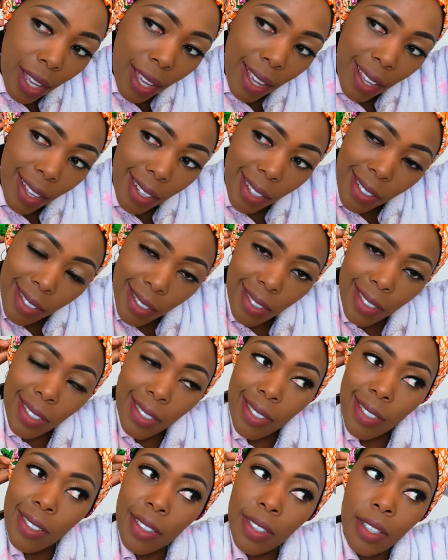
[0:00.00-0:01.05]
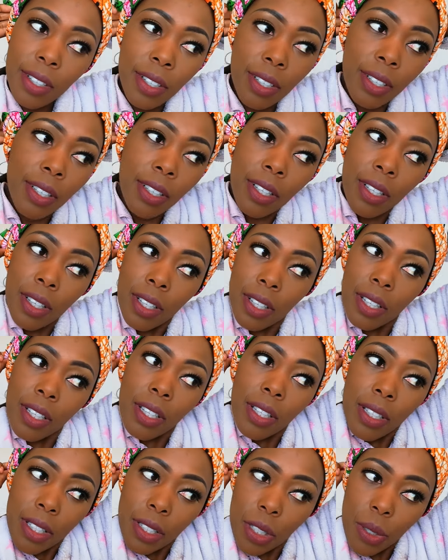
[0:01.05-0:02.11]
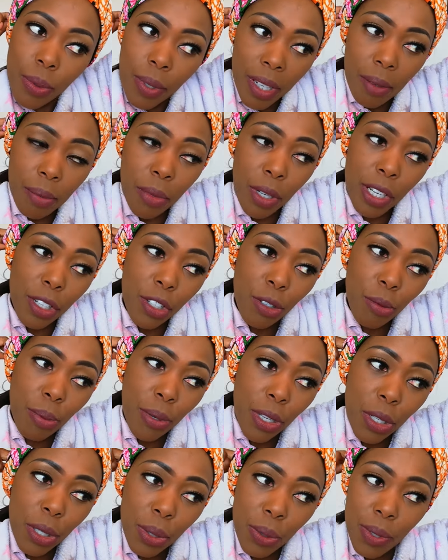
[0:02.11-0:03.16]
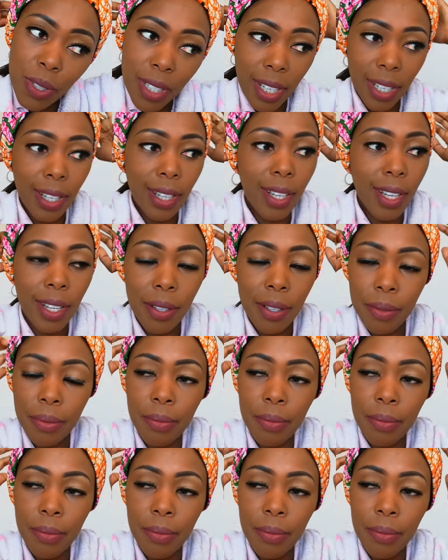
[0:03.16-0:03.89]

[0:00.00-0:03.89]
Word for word: and what I'm going to be using